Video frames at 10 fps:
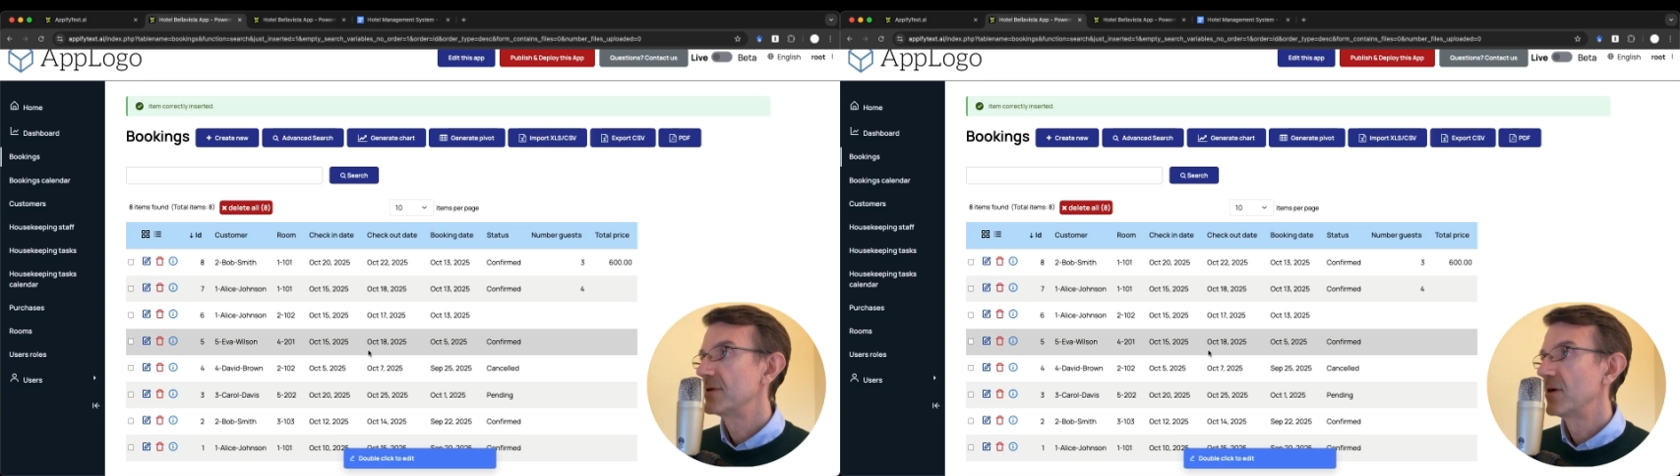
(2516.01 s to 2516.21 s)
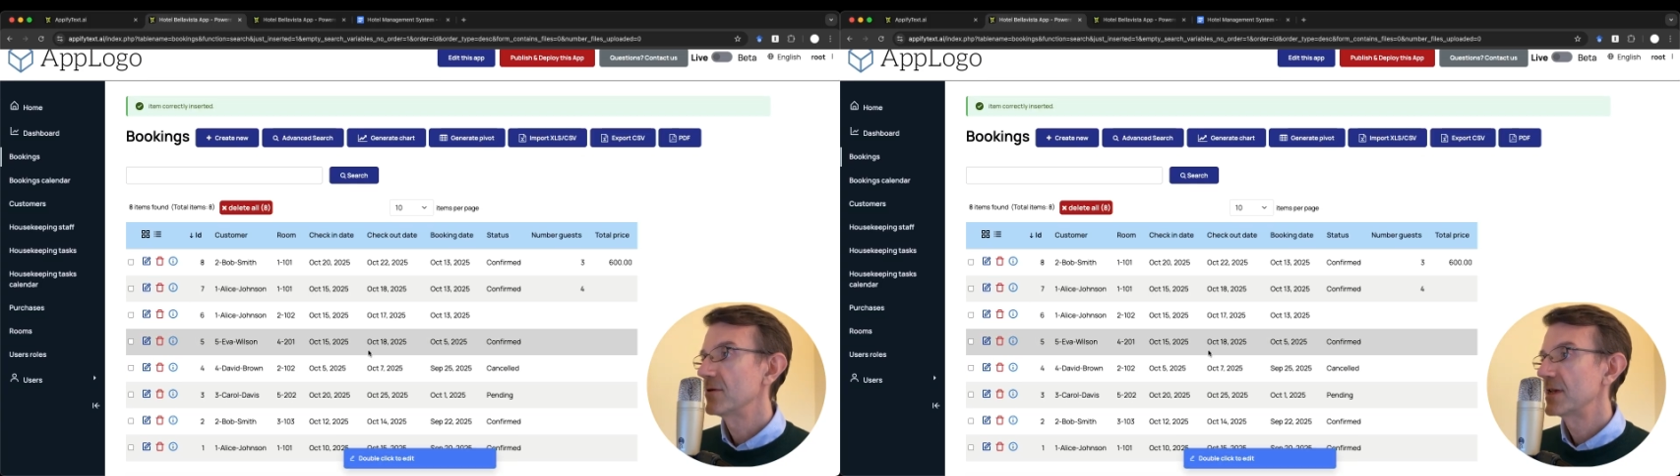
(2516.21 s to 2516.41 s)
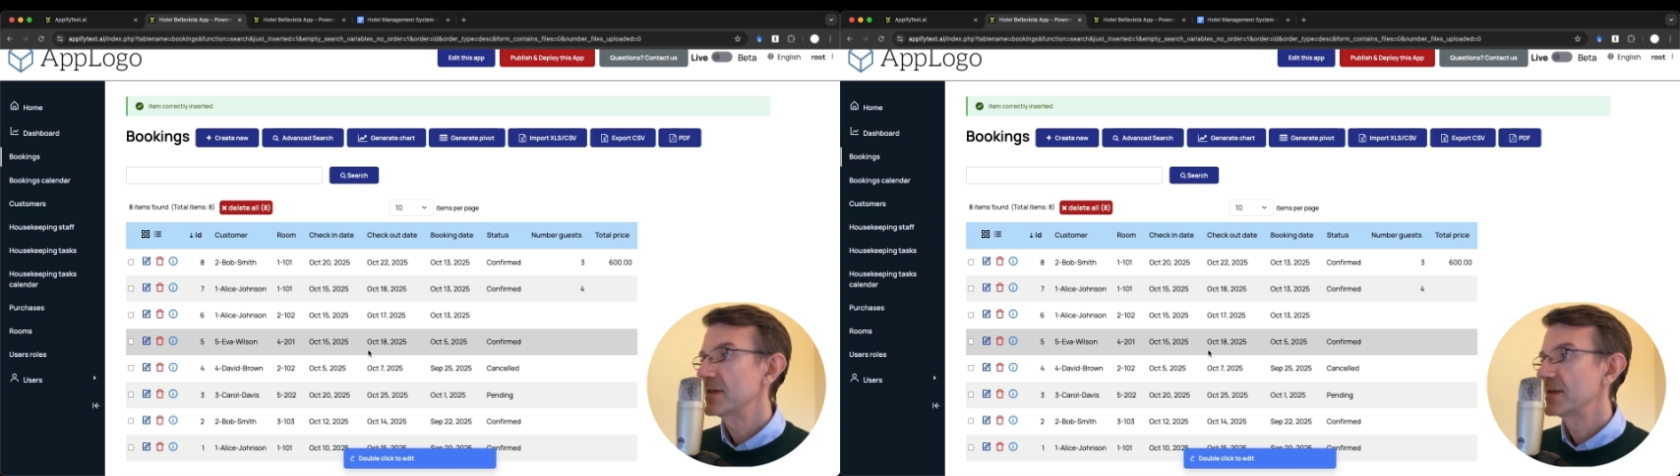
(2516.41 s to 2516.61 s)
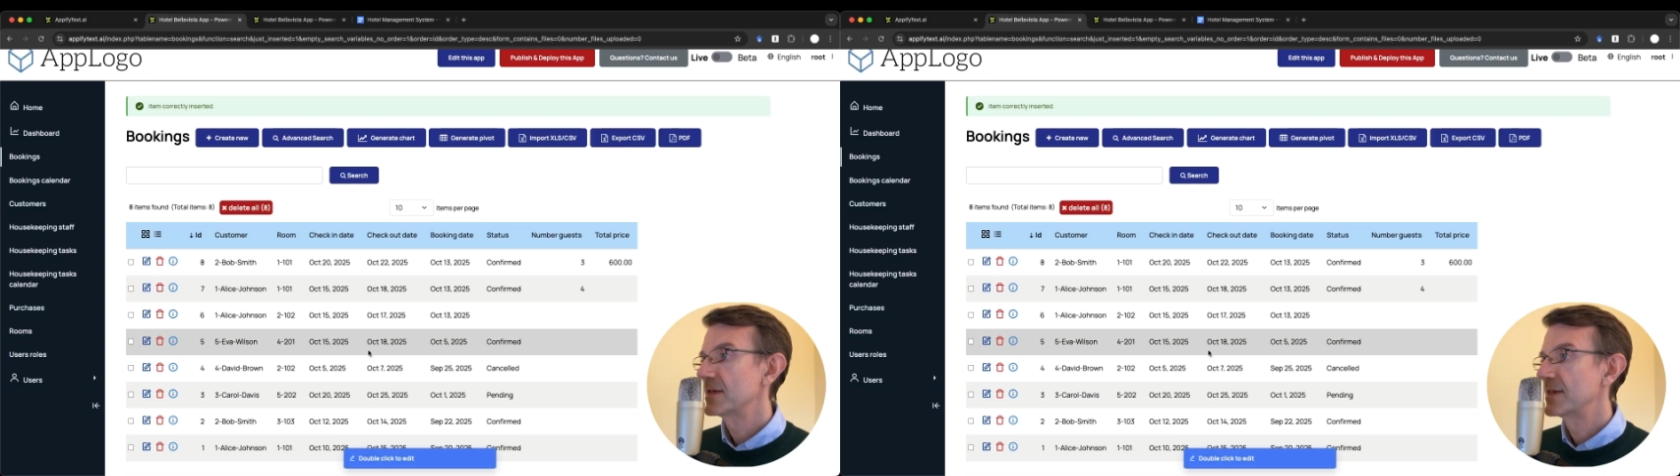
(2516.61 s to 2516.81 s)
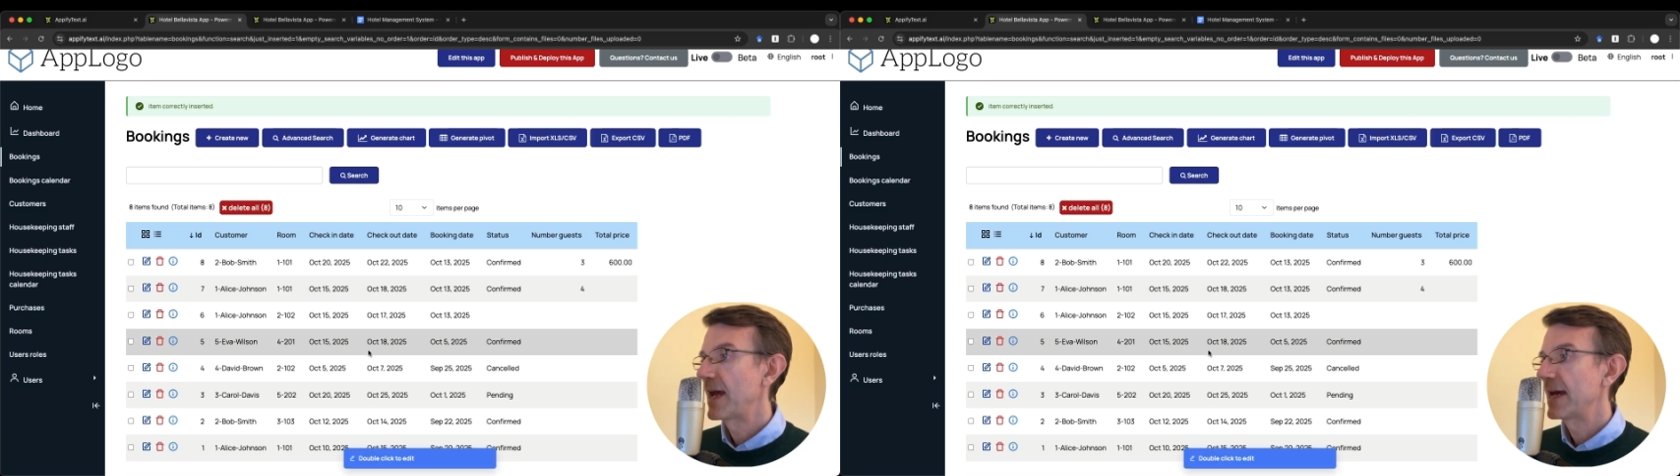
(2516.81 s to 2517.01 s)
notice
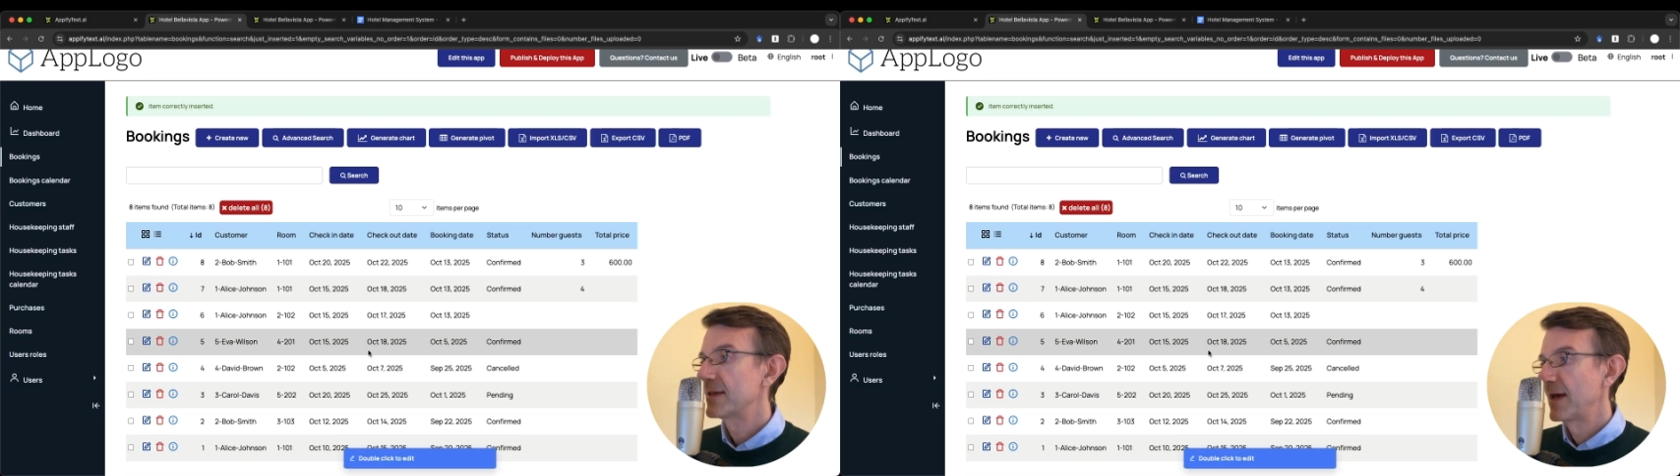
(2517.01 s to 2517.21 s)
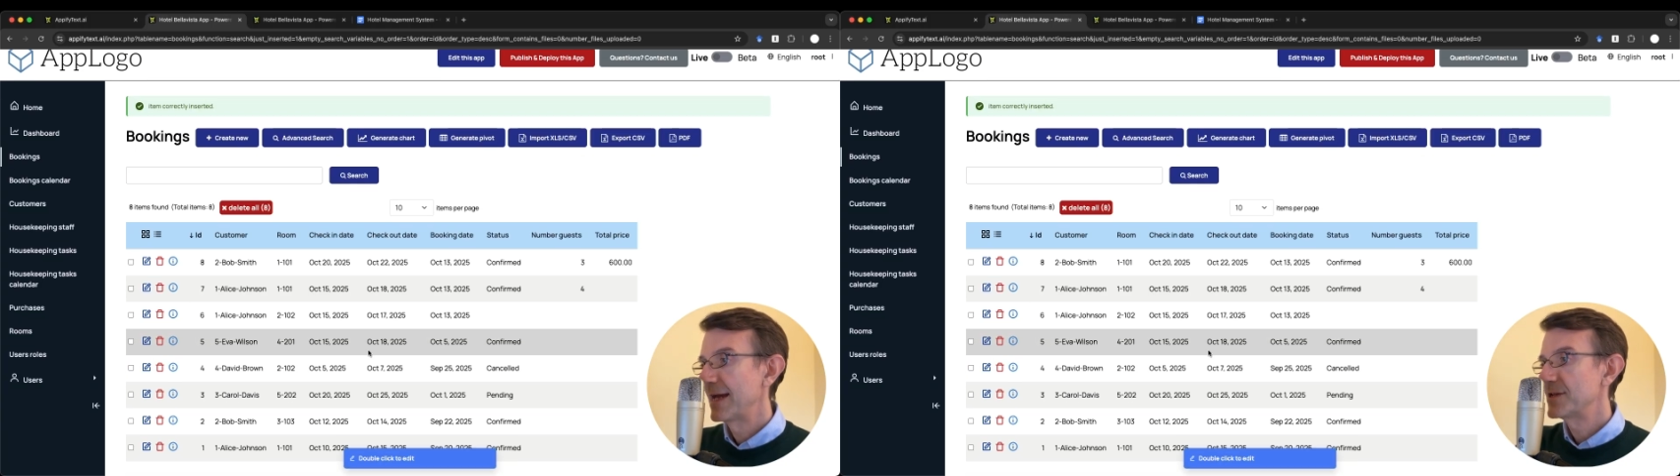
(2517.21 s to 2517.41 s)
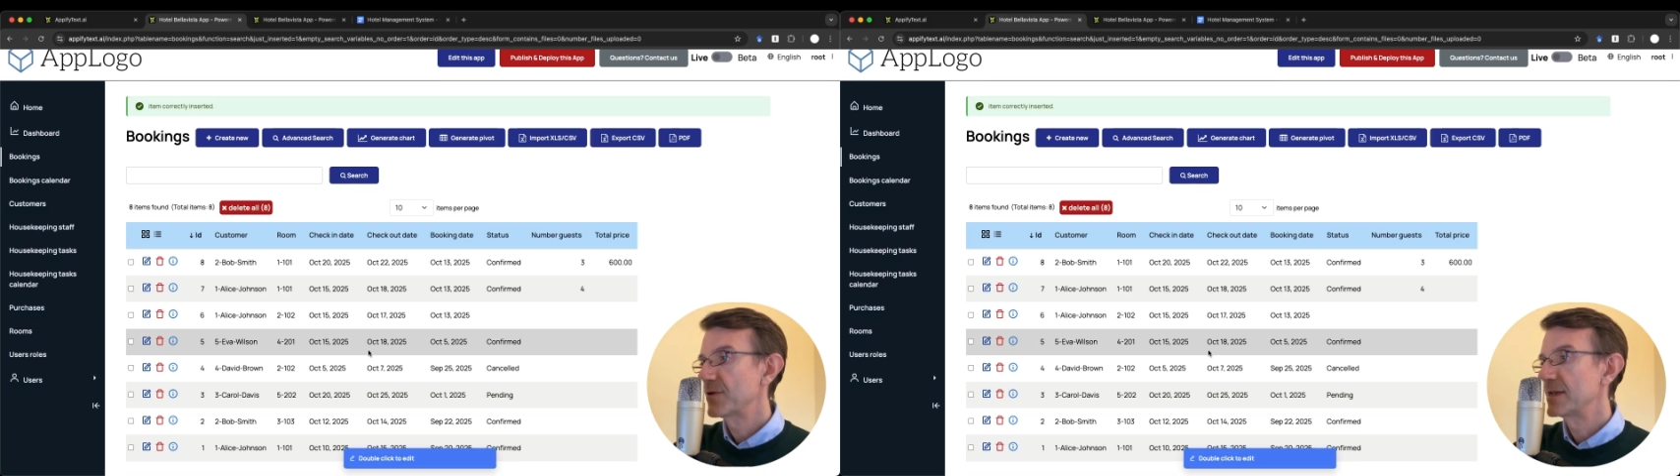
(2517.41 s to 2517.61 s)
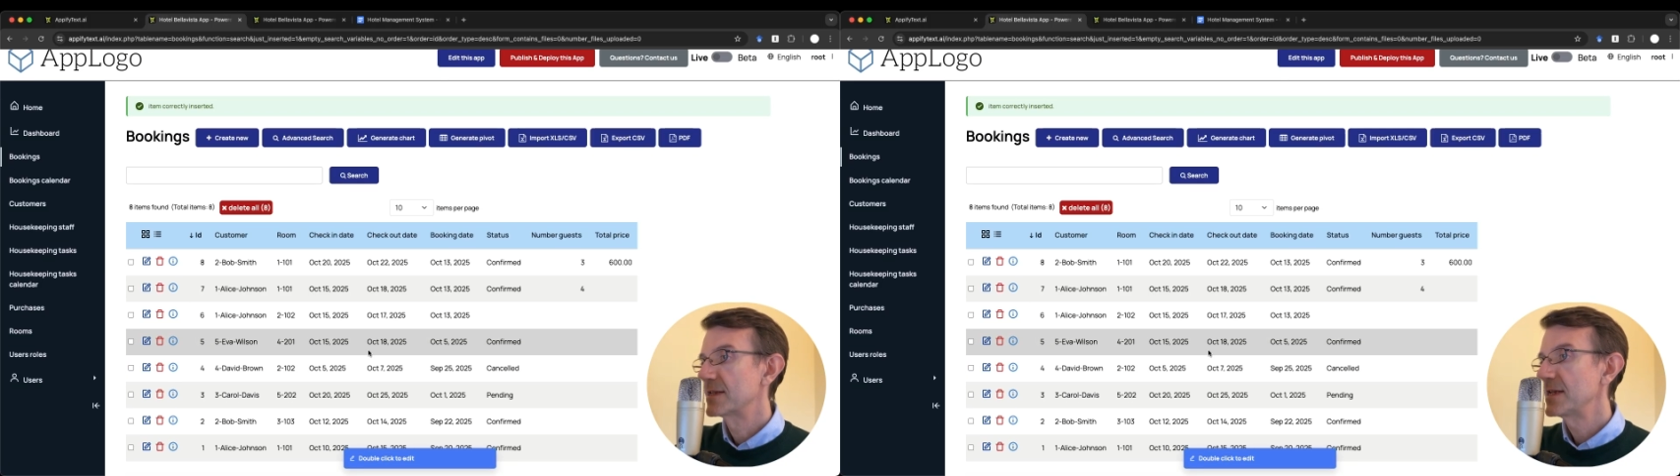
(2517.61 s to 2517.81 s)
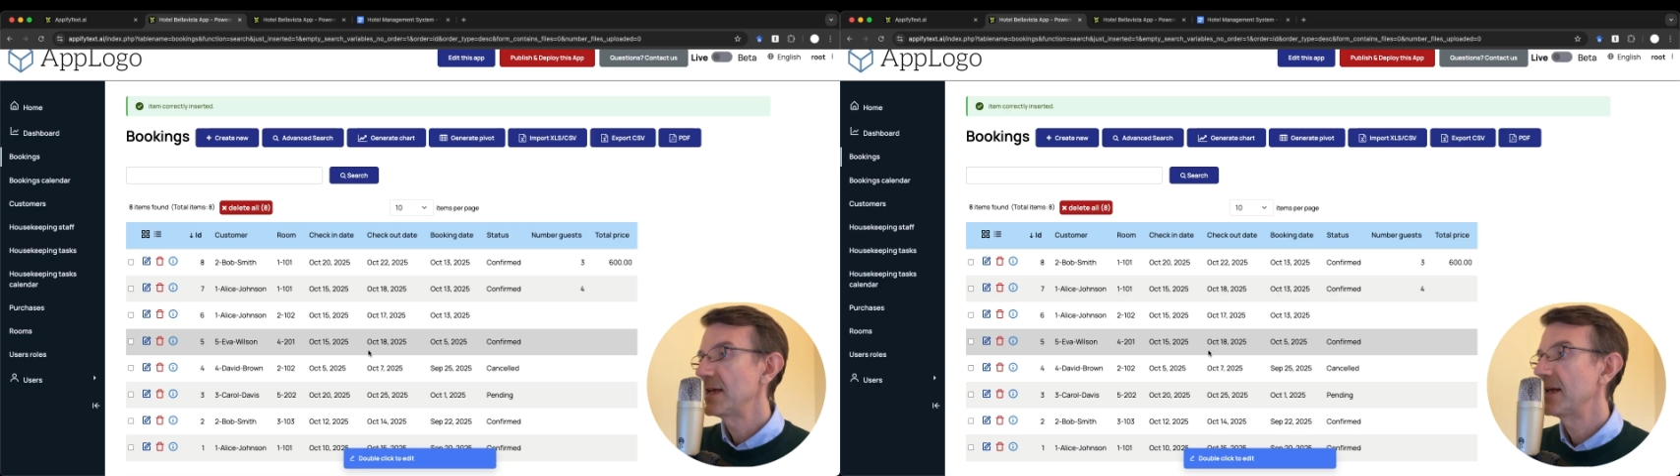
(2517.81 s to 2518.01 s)
is that, as you can
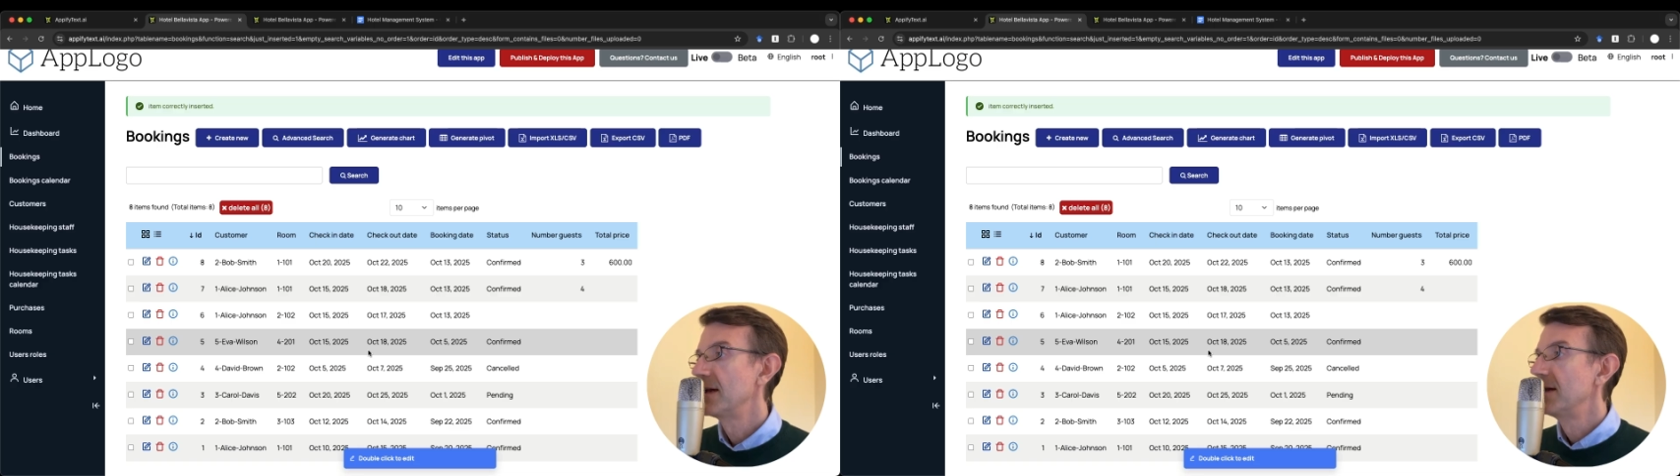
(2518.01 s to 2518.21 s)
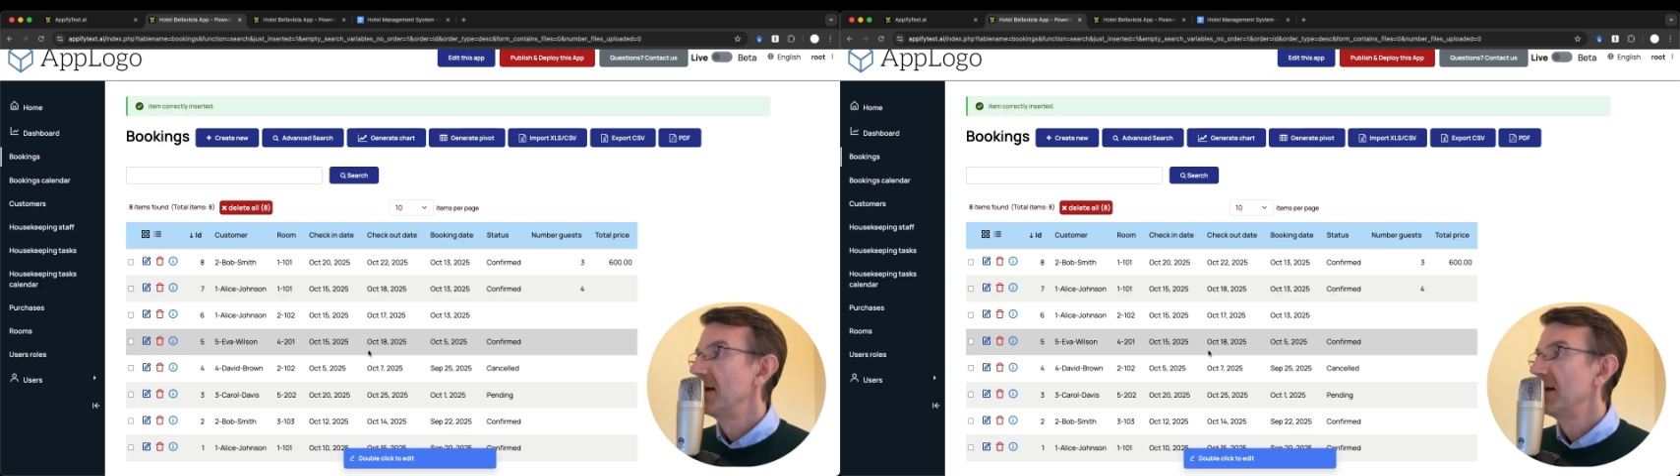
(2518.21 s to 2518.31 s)
see,